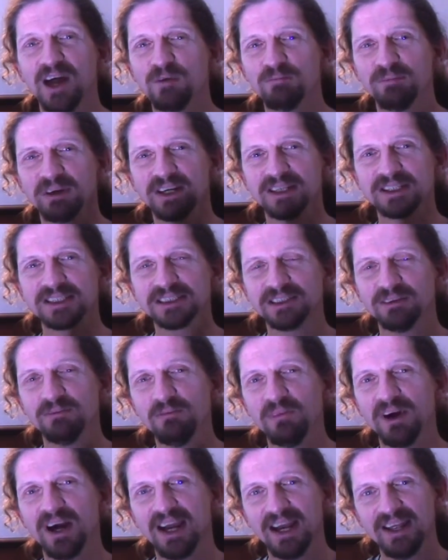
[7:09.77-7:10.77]
Because
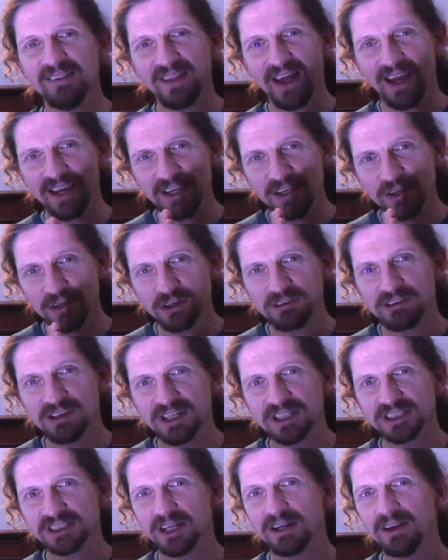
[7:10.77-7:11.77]
somewhere in that
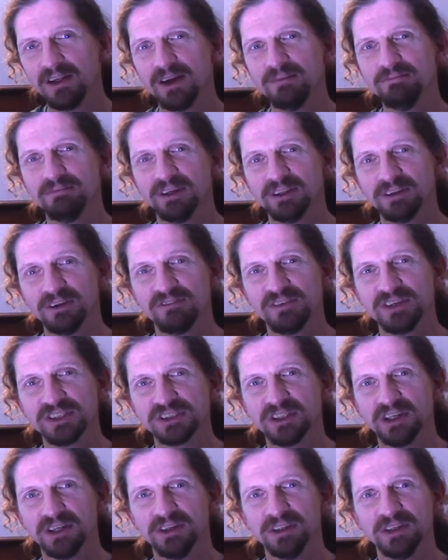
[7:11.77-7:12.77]
Uranus alignment of the
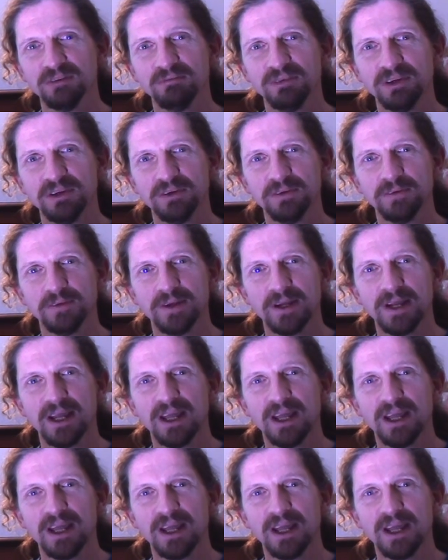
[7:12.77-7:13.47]
sun and the moon,